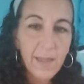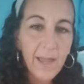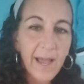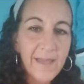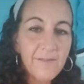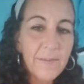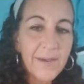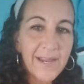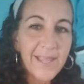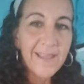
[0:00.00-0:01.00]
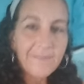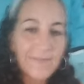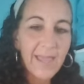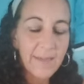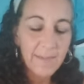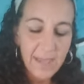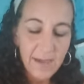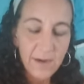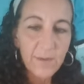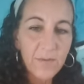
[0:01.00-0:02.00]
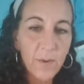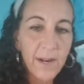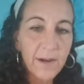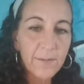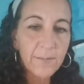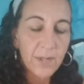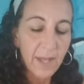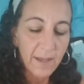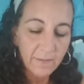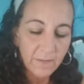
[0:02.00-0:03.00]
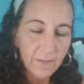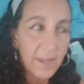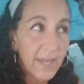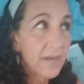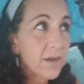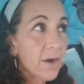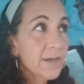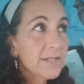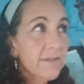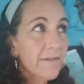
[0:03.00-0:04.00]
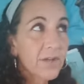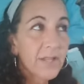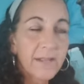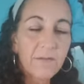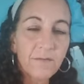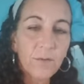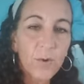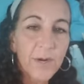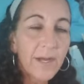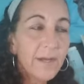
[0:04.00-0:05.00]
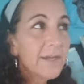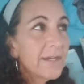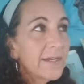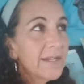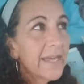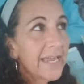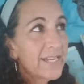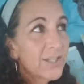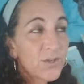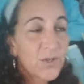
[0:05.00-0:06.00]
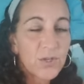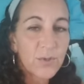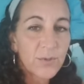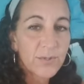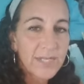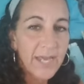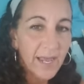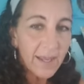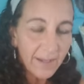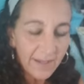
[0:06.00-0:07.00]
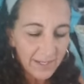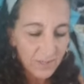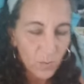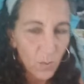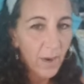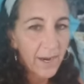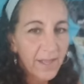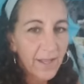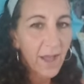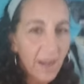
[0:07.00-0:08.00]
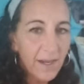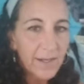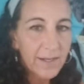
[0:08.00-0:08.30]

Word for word: Hi everybody, Amy here with 100 Plus, Abandoned Dogs of Everglades, Florida. It is Tuesday, it is 1 o'clock.